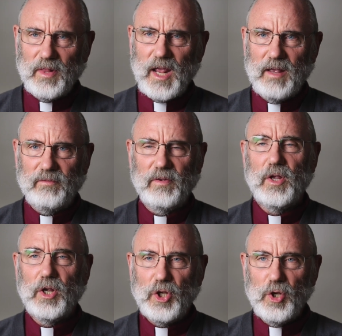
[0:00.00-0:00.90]
they have
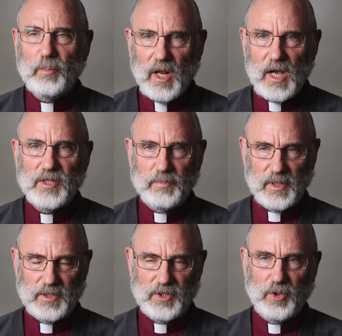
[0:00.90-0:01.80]
human
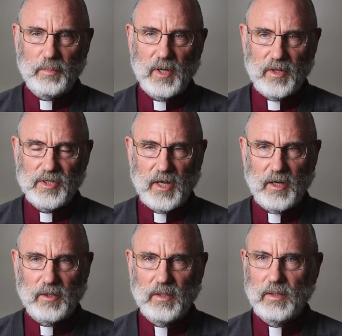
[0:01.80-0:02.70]
husbands who bear the
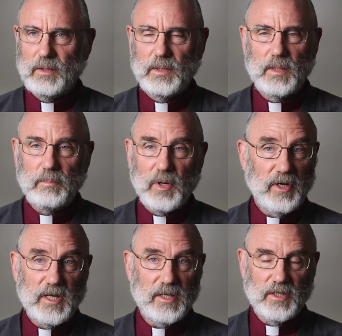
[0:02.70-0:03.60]
child.
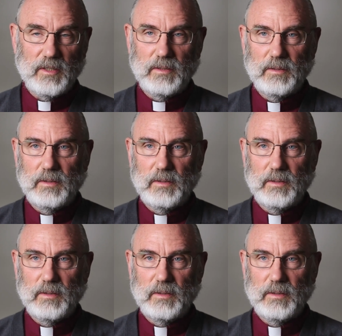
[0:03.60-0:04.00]
Mary doesn't.